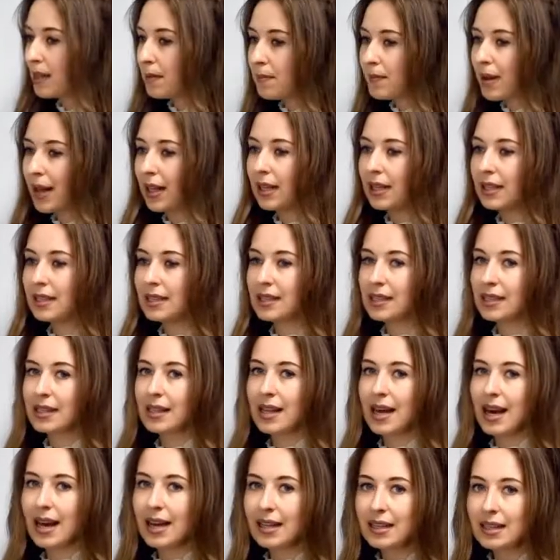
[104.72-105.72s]
balance
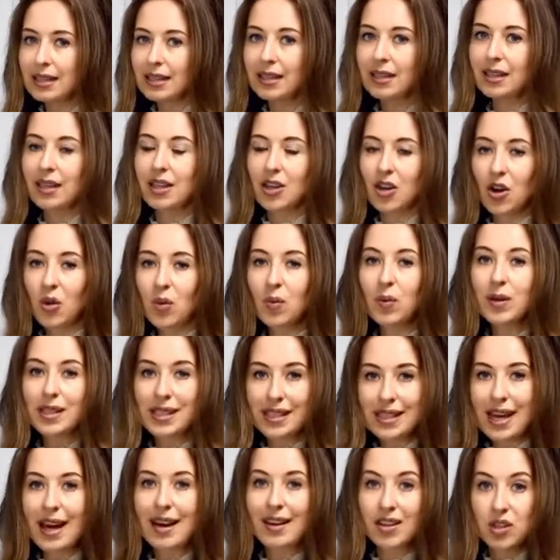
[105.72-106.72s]
that we
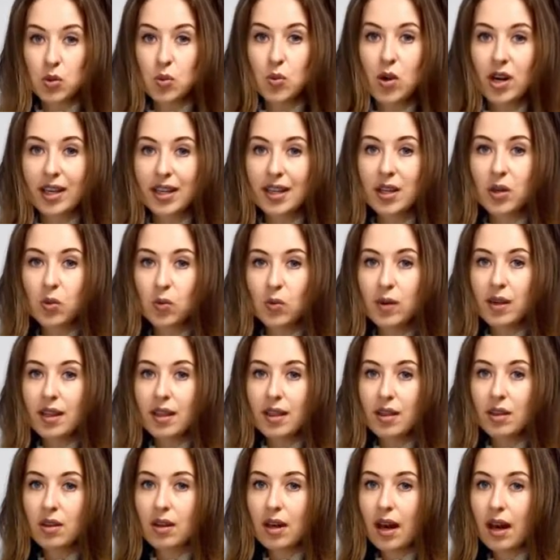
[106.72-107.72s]
started working
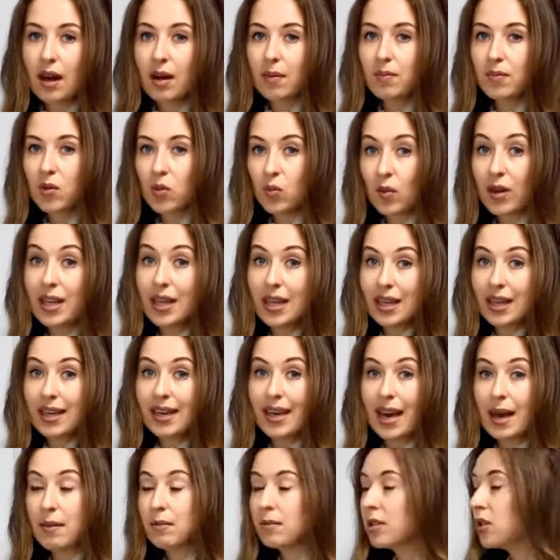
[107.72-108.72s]
with when he came